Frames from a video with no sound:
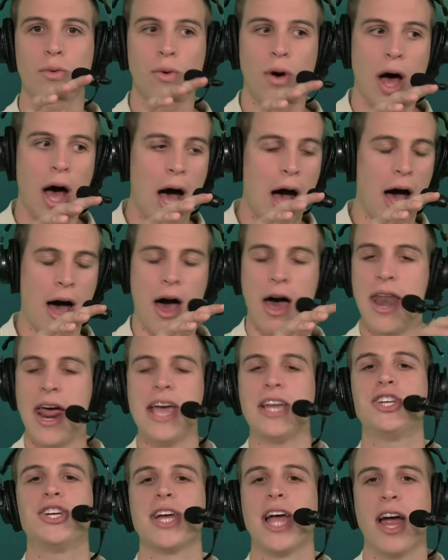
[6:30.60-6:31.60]

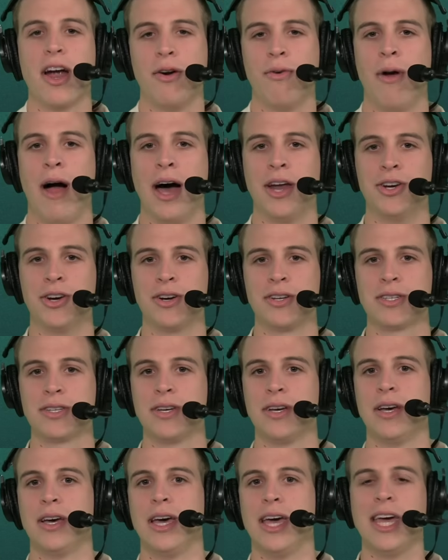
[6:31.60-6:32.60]
Aaron Rodgers.
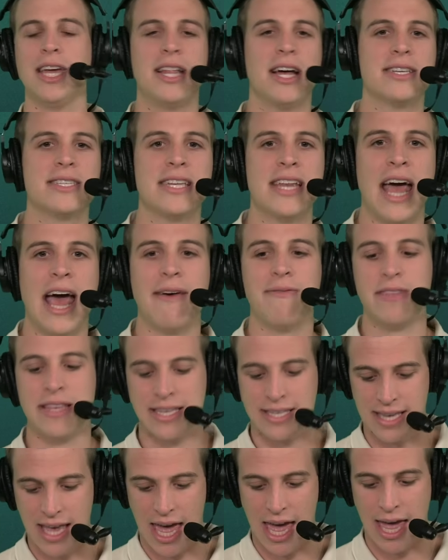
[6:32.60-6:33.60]
He doesn't have the
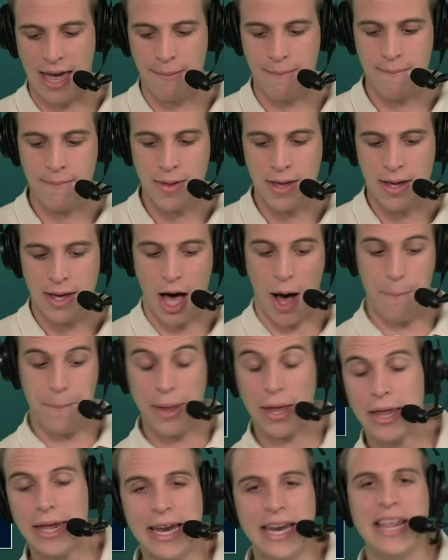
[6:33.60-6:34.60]
same
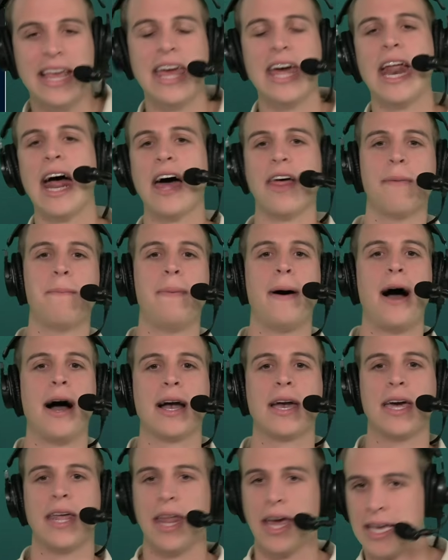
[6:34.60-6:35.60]
ability to get out of the
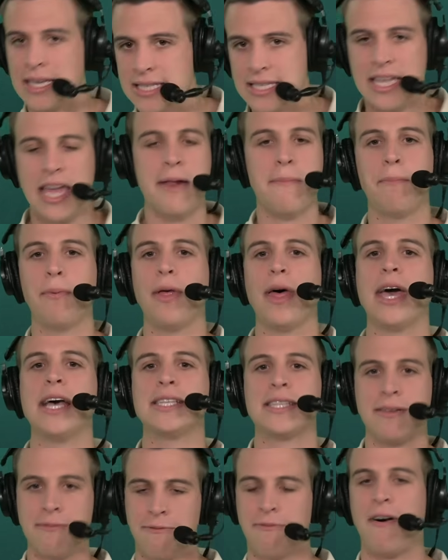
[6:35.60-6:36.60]
pocket, extend
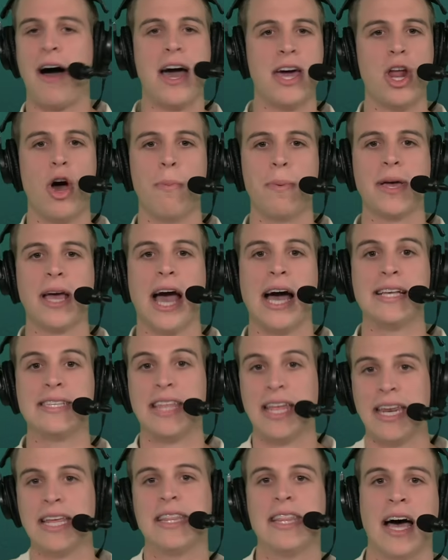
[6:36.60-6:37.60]
plays, and find open guys
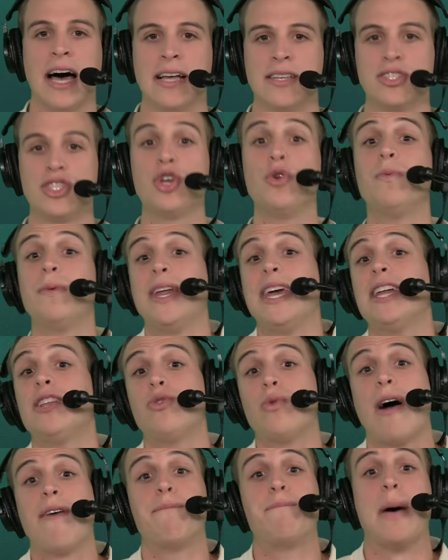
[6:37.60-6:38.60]
that he does. You need
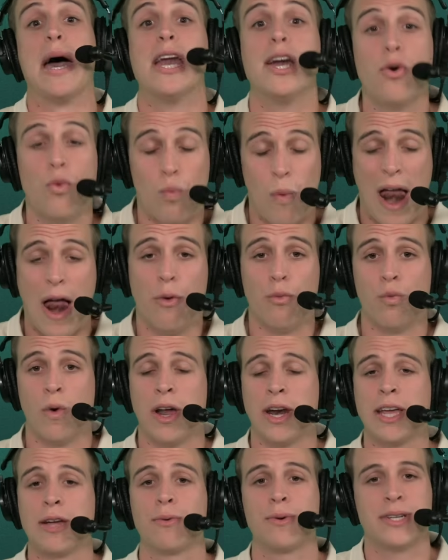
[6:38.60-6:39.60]
to have better
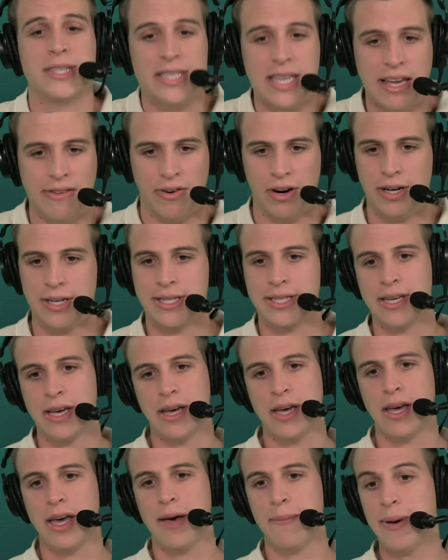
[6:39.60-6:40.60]
route-running receivers.
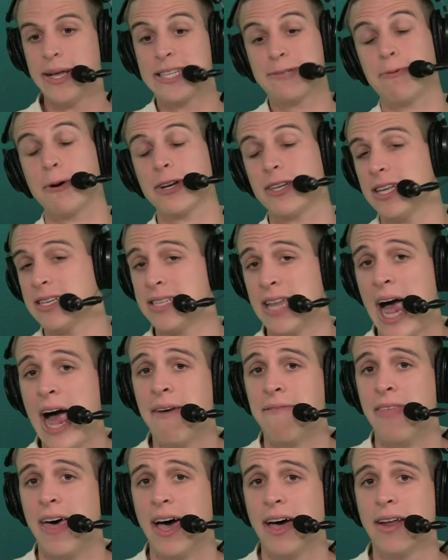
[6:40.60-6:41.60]
Pittsburgh doesn't
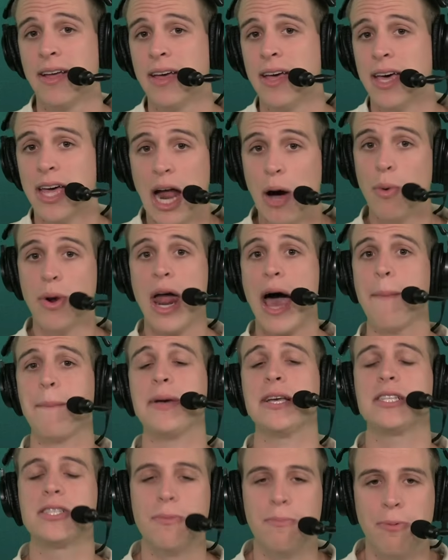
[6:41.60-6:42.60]
have that. And I would not
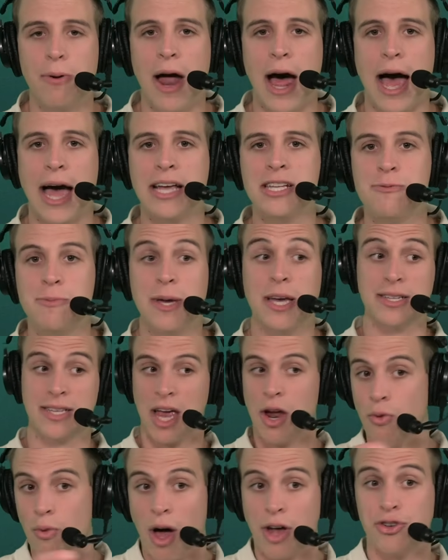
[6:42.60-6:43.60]
be surprised, because
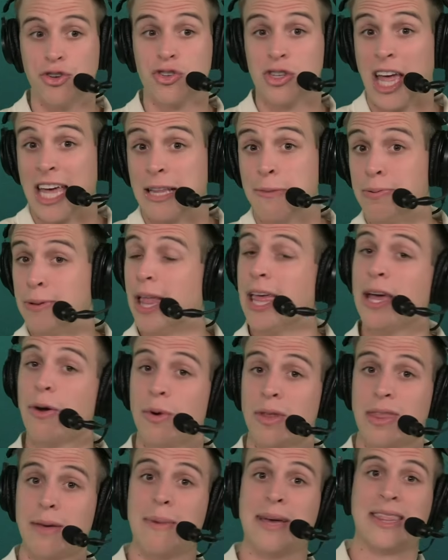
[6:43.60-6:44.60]
Aaron Rodgers liked playing
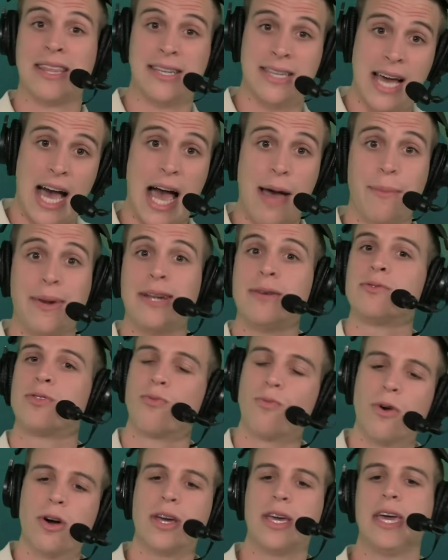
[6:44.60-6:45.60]
with him at the time when he was a
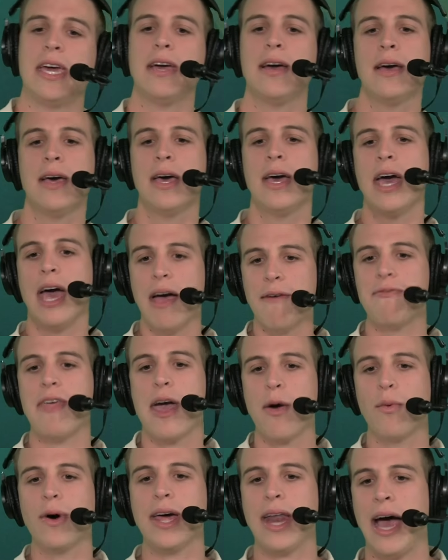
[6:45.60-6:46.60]
rookie, if
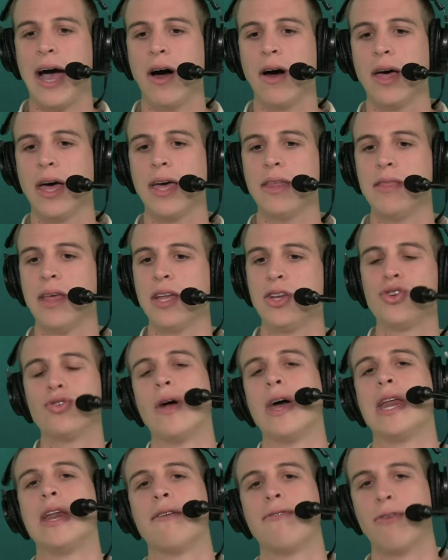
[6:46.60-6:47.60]
they went out and they
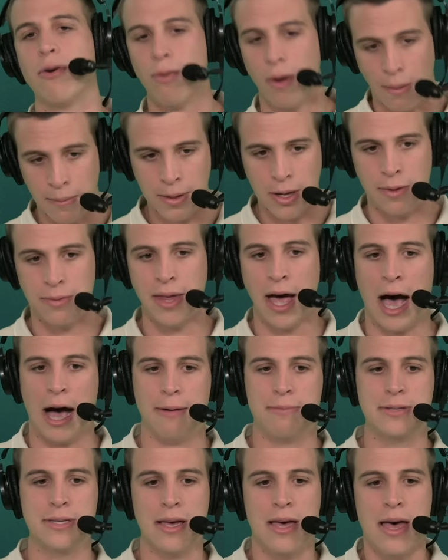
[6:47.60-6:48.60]
traded for Romeo
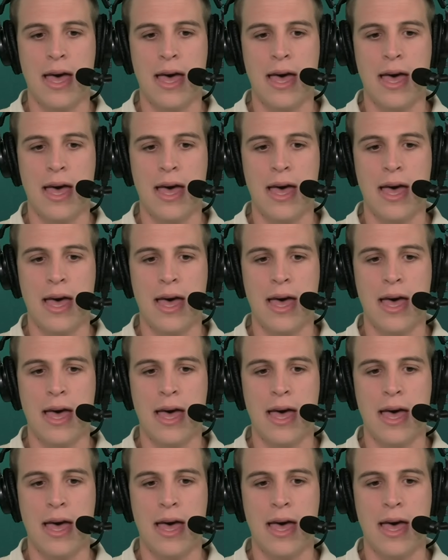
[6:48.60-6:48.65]
Doubs.